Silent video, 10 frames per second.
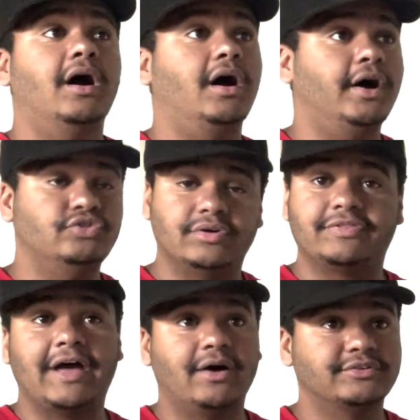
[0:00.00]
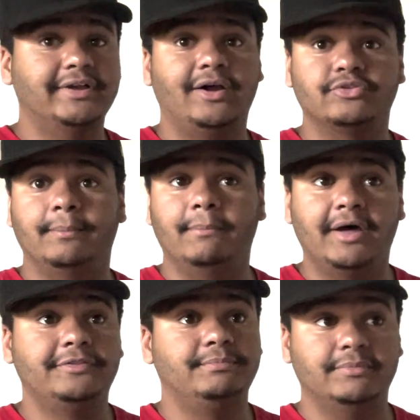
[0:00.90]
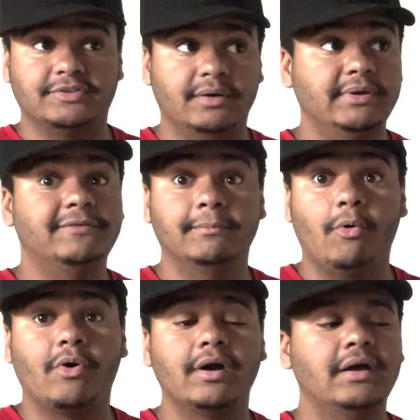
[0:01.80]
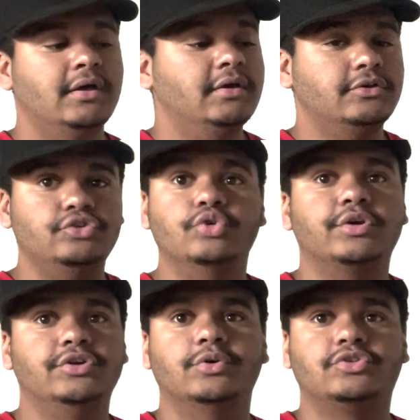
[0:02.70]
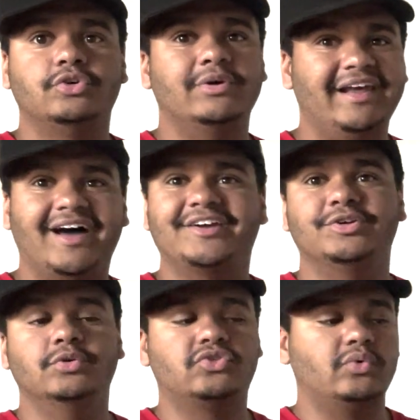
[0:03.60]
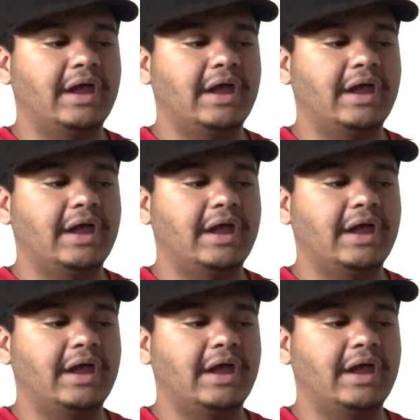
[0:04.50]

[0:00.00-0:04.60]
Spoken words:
$100,000 a month and some even more, you can do it too, and I can do it too.